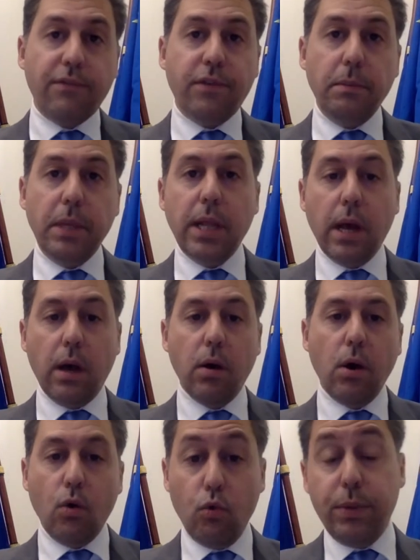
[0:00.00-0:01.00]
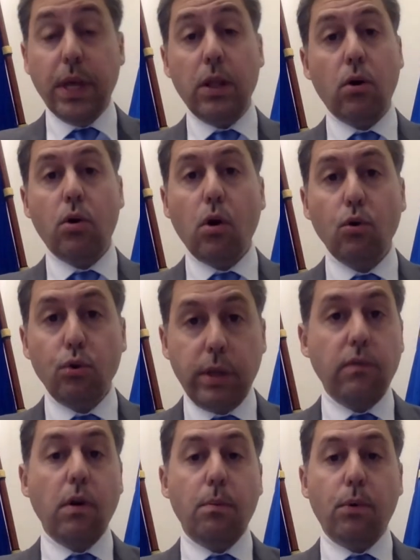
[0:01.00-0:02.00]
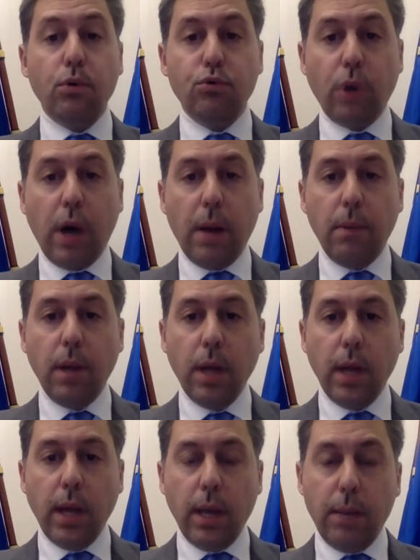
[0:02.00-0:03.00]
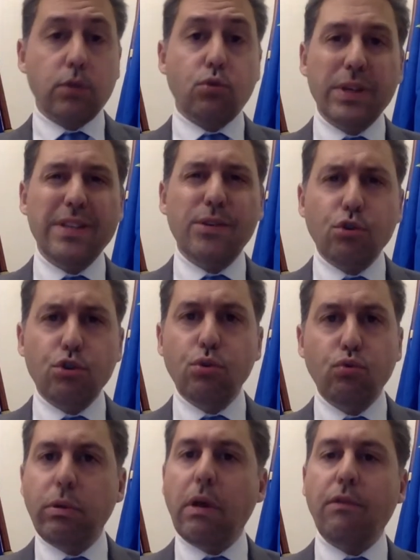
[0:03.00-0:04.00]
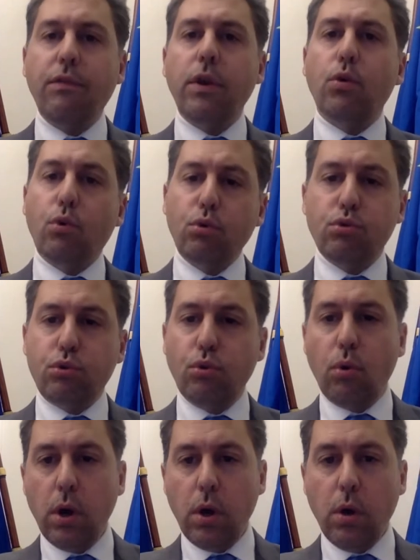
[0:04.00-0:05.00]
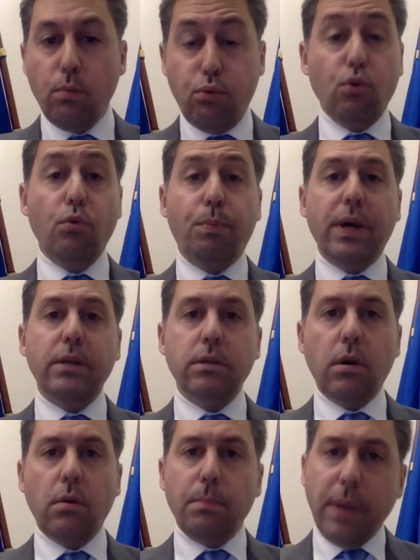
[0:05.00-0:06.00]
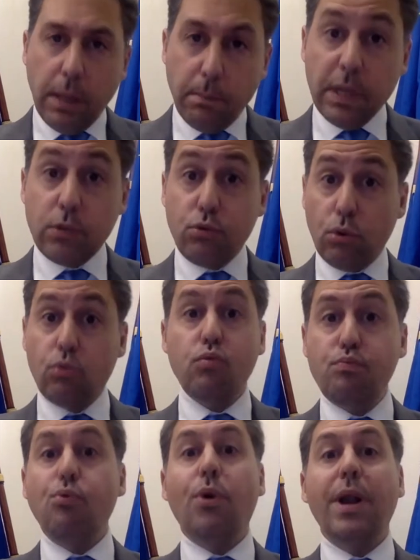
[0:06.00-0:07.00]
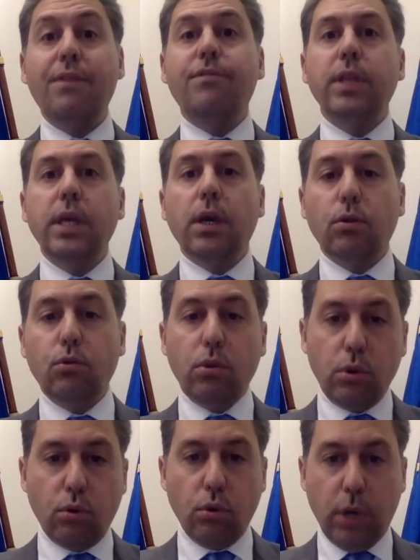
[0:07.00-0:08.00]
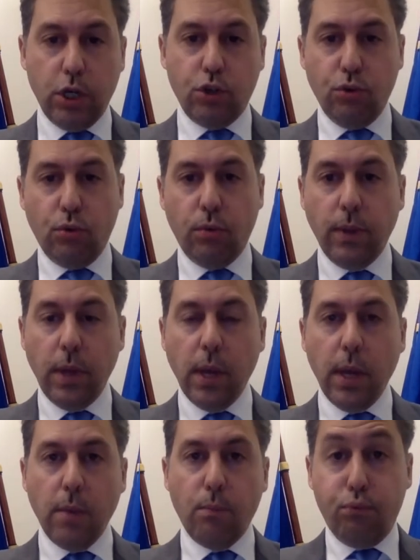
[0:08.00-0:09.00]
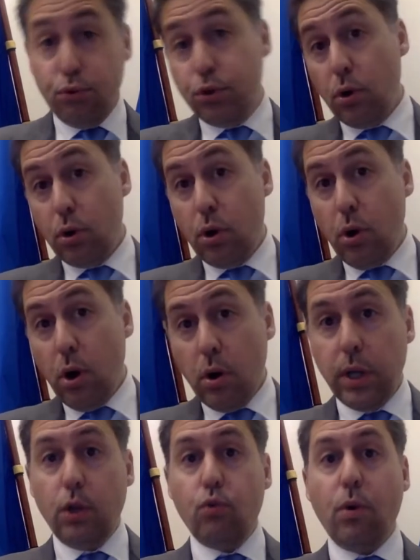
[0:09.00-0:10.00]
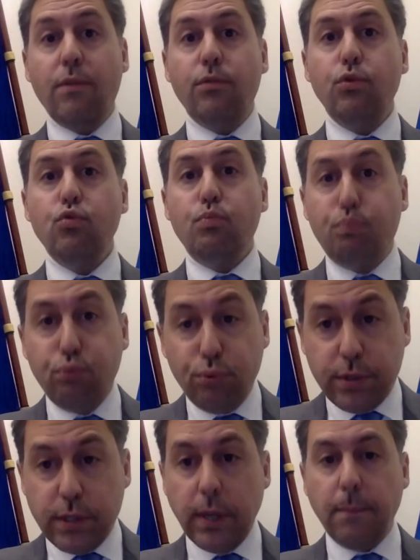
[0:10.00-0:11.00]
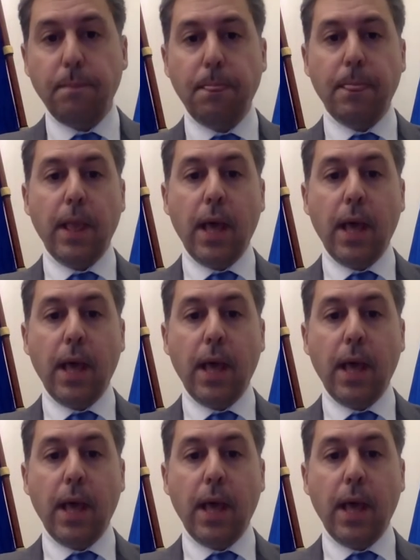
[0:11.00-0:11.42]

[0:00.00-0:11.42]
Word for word: issues such as female entrepreneurship, sustainable development, and financial inclusion, inclusion are such important issues for the future of our region.